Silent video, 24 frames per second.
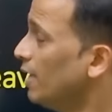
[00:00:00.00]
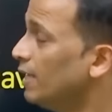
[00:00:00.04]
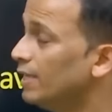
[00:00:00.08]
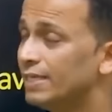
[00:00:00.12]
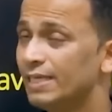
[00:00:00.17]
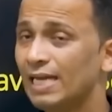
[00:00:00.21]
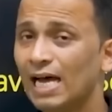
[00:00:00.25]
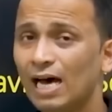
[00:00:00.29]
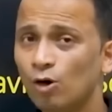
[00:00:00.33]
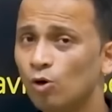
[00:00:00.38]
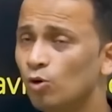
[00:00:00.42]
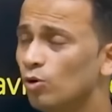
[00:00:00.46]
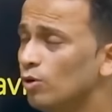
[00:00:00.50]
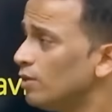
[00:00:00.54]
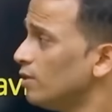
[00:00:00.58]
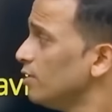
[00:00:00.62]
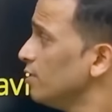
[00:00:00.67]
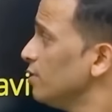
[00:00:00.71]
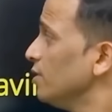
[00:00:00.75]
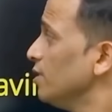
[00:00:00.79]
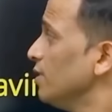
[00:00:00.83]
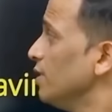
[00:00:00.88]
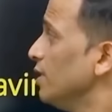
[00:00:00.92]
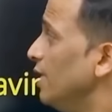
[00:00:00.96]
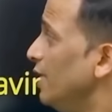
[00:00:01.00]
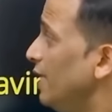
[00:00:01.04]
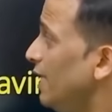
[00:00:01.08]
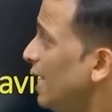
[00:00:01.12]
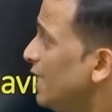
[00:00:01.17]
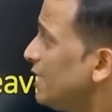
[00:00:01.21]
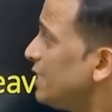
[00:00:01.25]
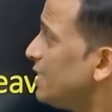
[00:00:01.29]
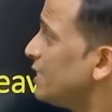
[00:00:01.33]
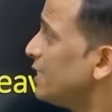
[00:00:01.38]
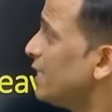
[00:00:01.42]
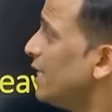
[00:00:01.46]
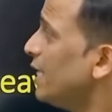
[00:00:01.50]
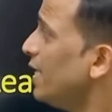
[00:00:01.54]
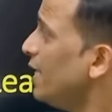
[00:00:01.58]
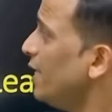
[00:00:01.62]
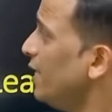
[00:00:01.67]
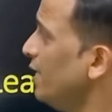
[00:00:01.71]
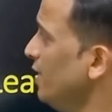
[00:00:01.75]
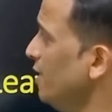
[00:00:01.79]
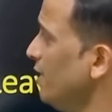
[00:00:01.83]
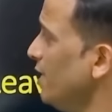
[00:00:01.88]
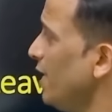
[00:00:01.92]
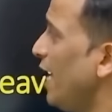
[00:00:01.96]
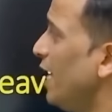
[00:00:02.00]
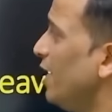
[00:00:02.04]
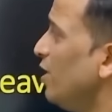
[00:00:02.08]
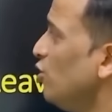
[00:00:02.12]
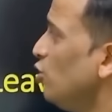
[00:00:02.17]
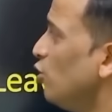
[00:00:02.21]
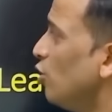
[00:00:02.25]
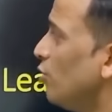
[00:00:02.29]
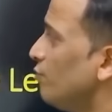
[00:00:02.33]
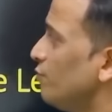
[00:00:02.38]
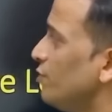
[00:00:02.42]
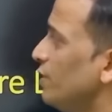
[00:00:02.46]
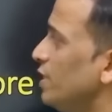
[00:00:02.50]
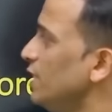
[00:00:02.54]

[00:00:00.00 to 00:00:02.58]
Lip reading: Now, let's say in any of